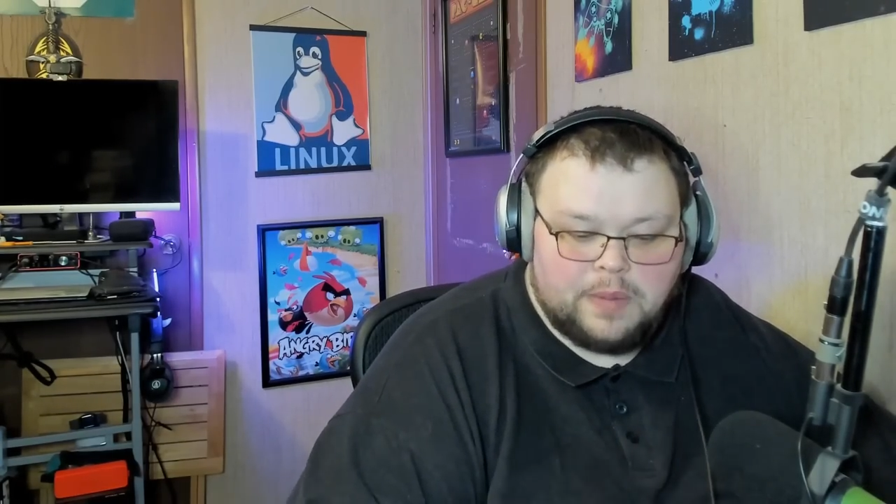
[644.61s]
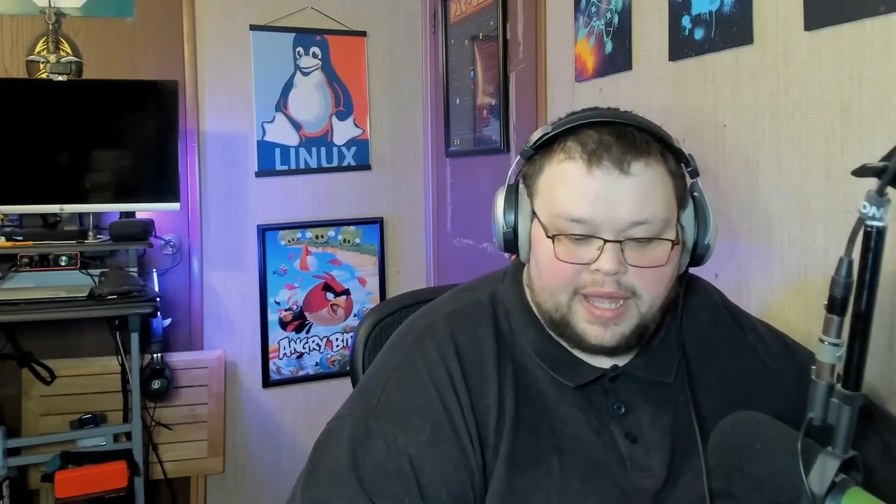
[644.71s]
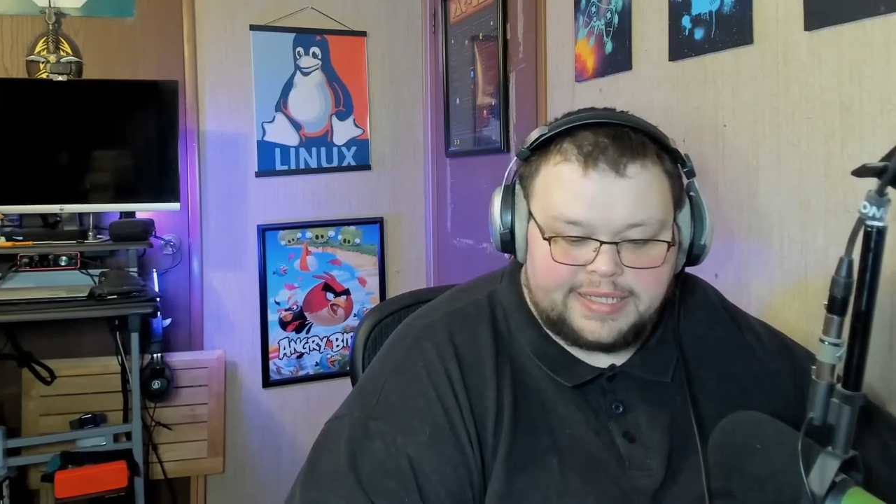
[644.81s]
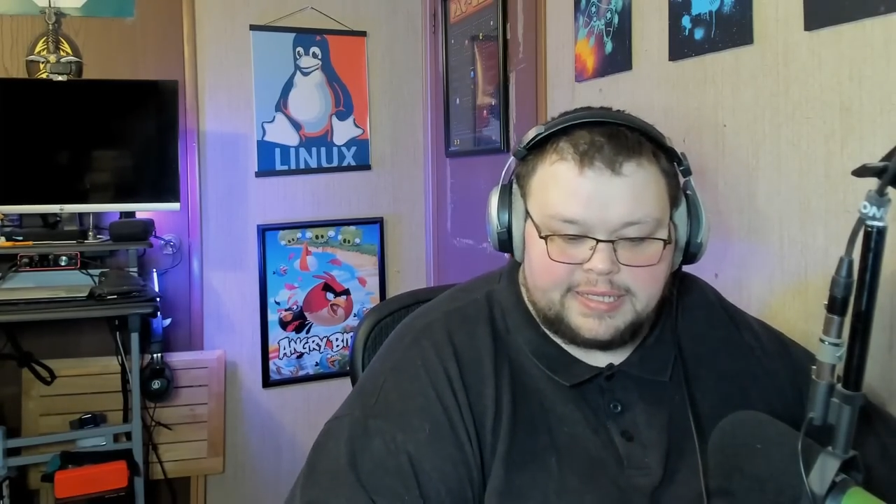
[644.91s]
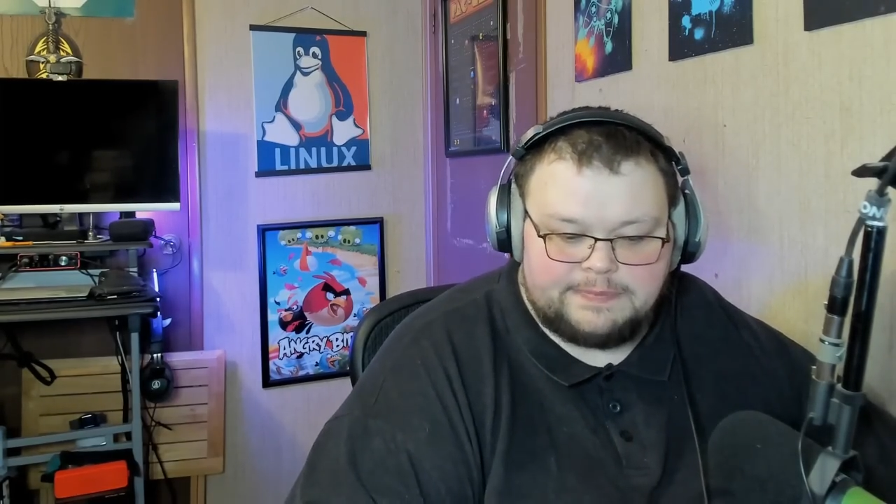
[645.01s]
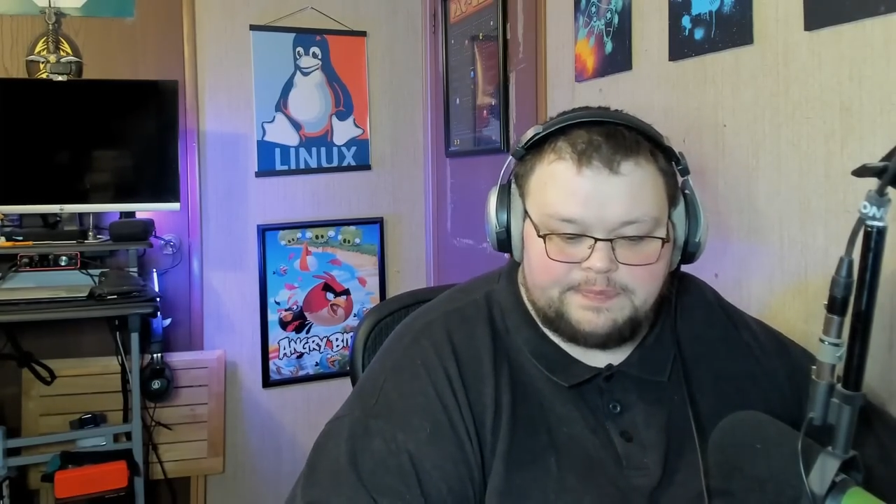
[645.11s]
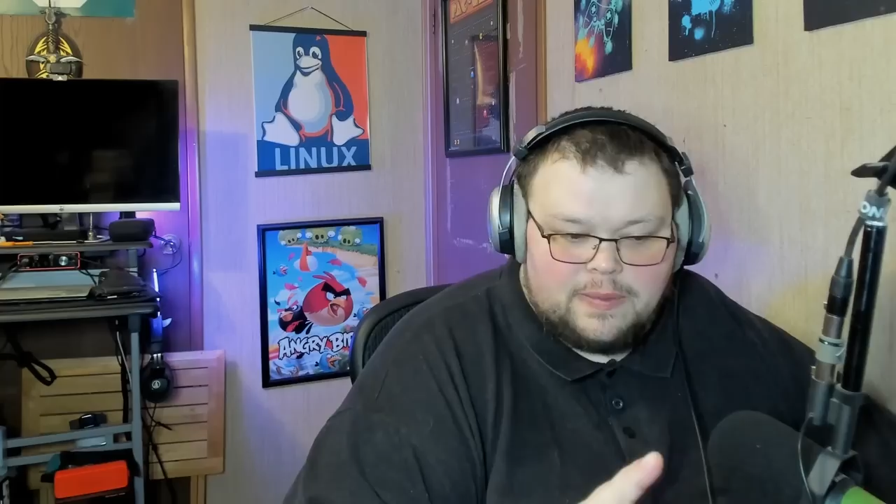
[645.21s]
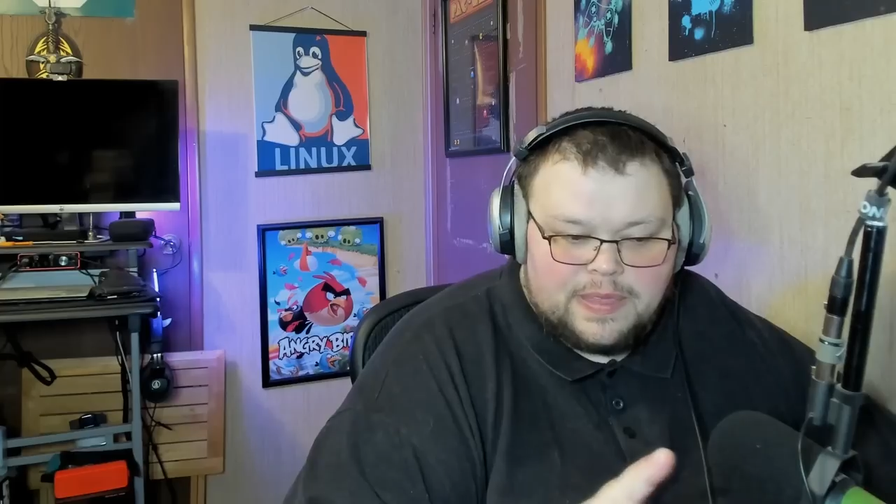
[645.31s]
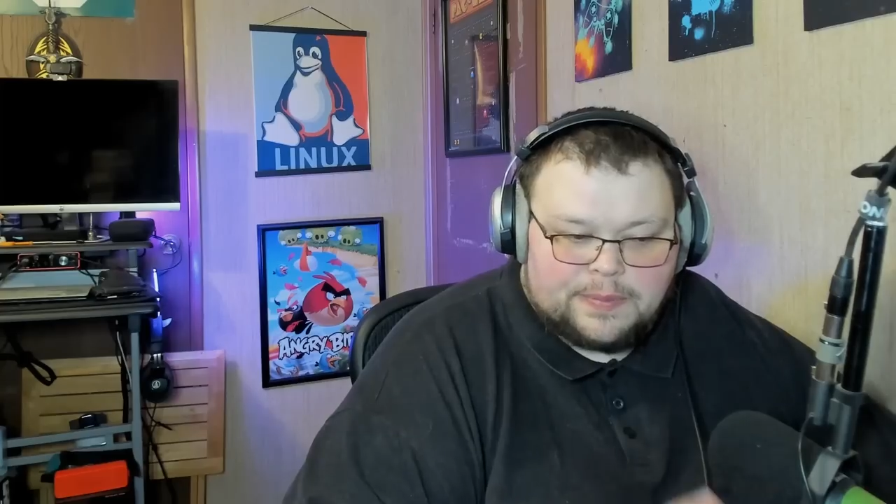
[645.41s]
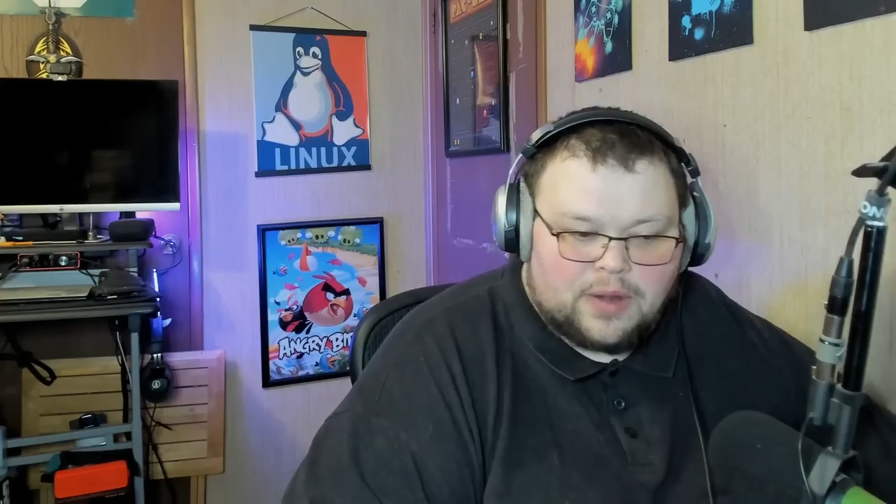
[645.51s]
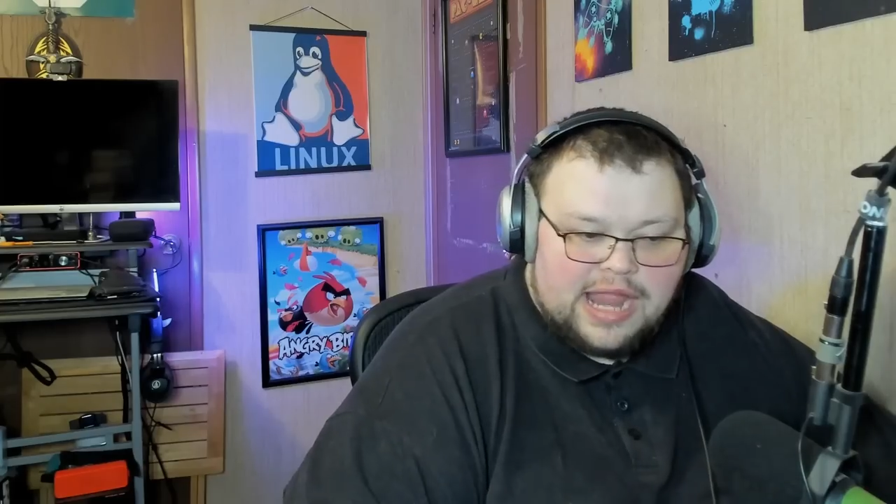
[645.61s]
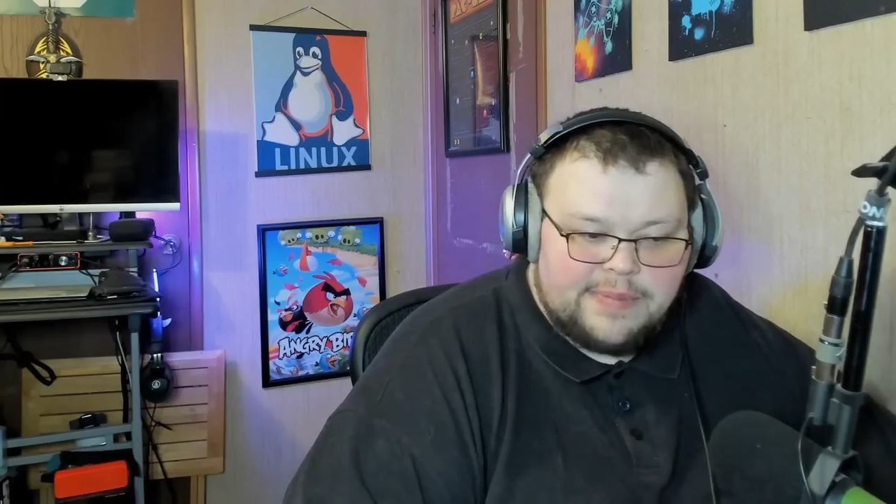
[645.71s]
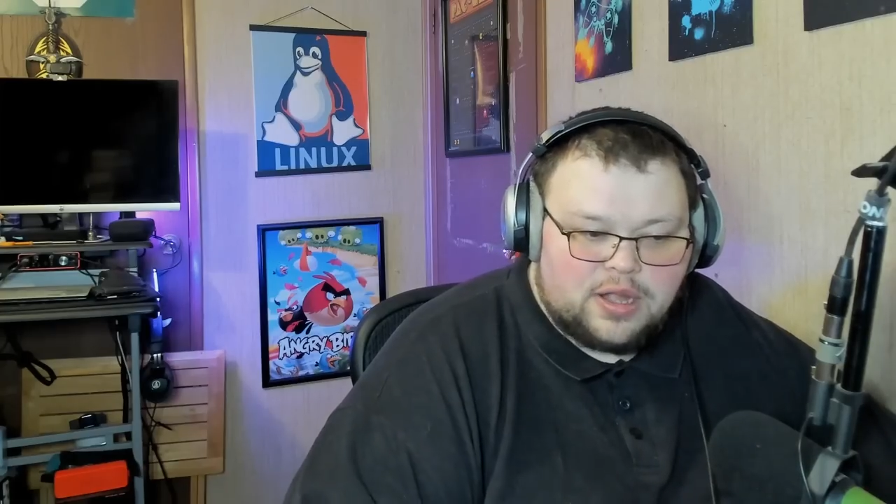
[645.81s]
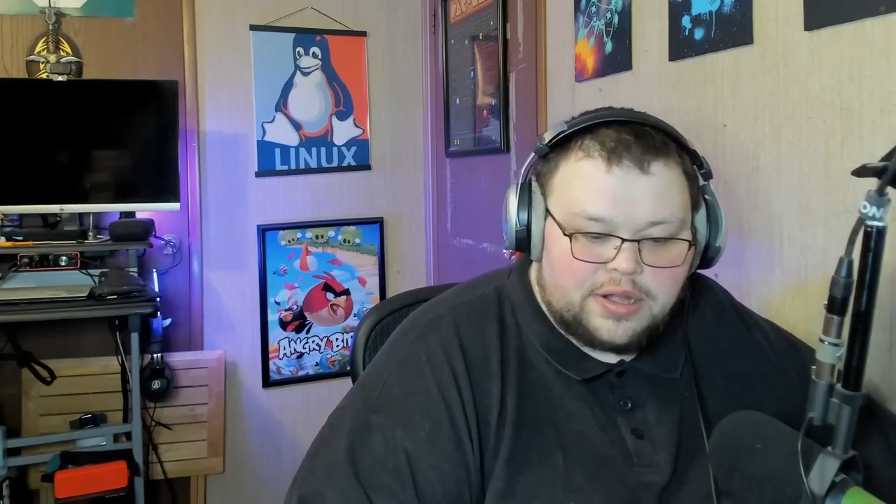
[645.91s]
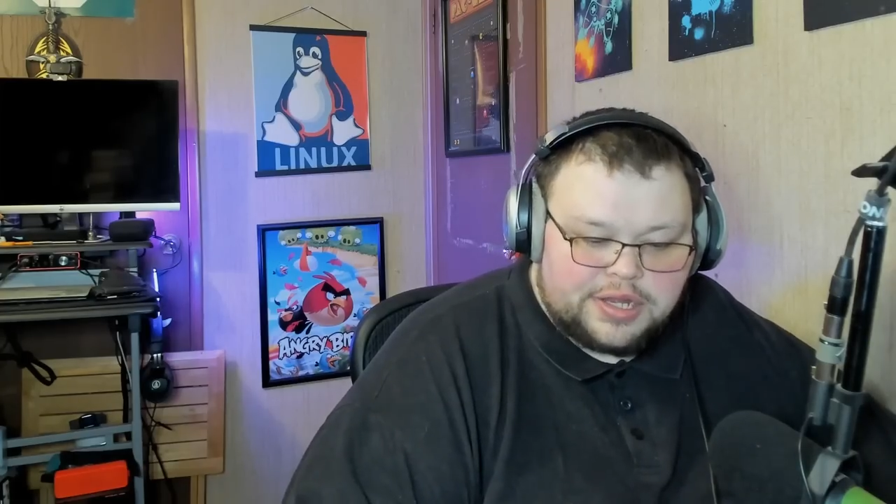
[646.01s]
But the
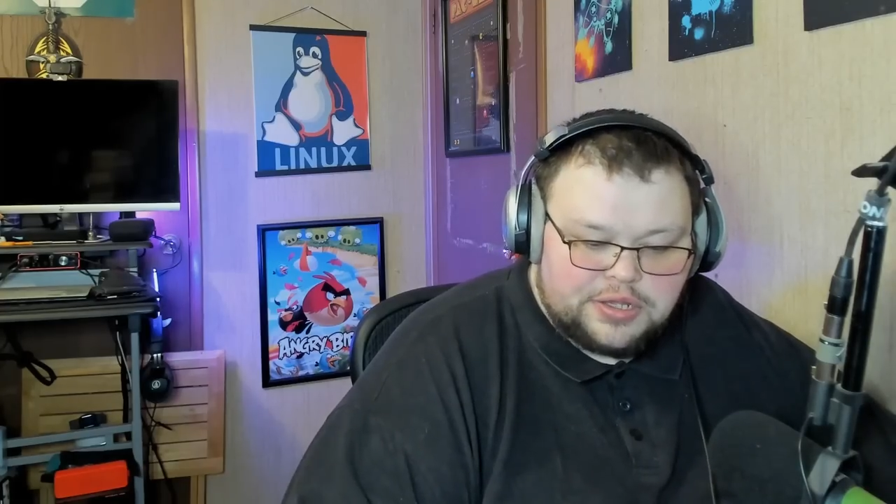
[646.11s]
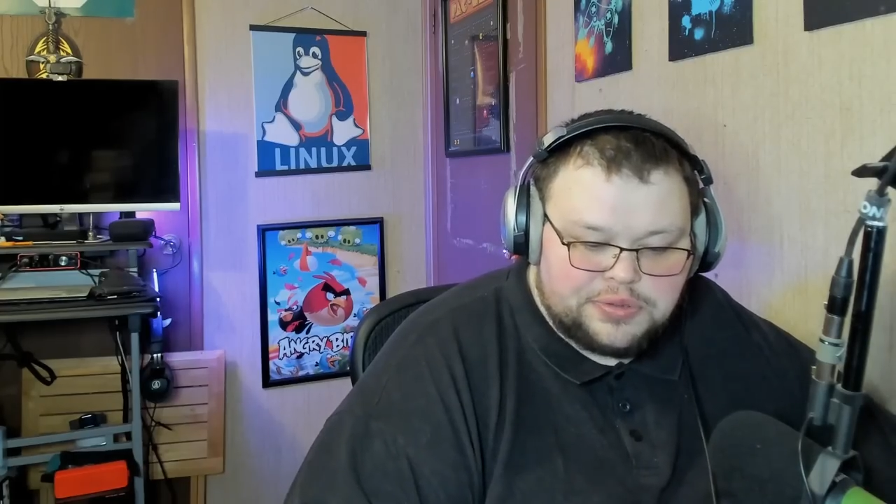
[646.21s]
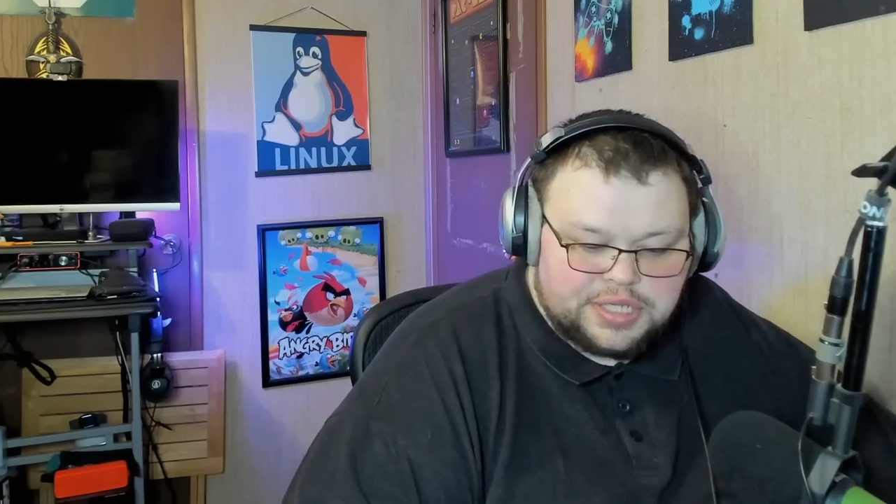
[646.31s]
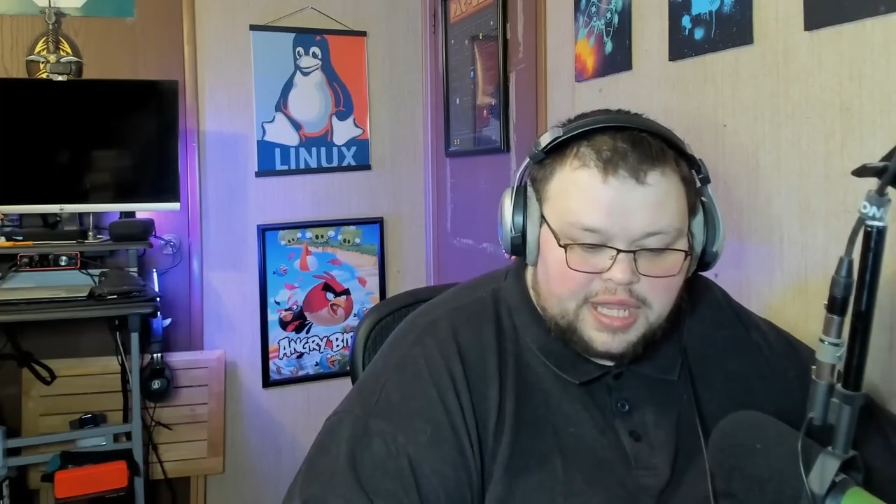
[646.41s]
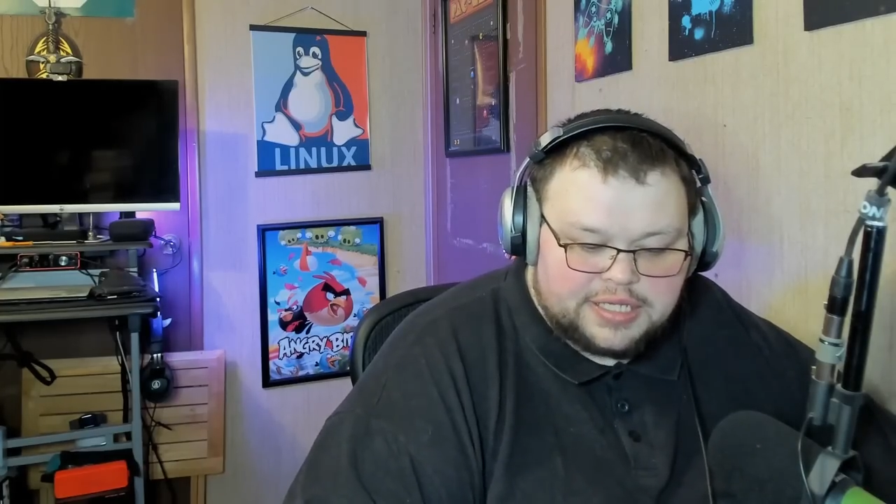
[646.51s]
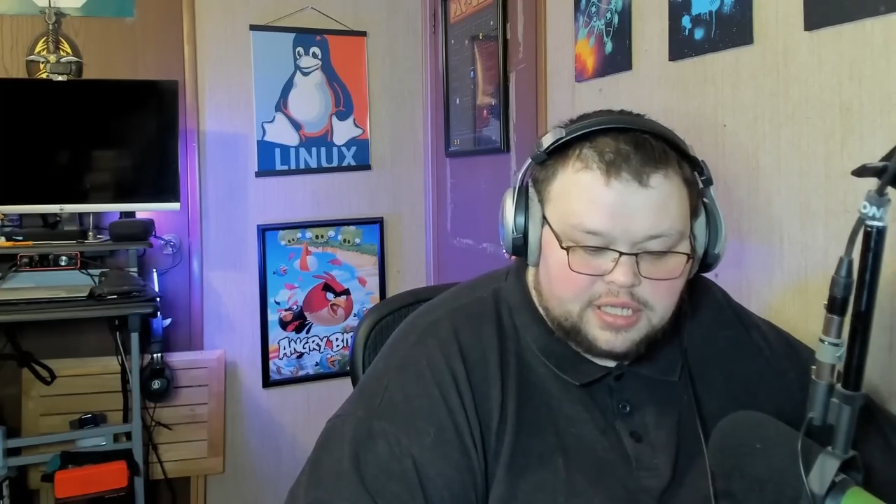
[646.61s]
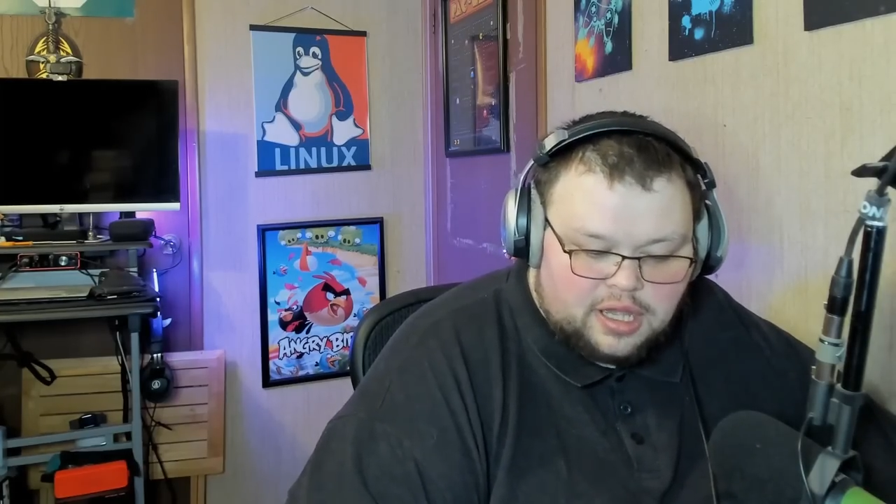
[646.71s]
primary use case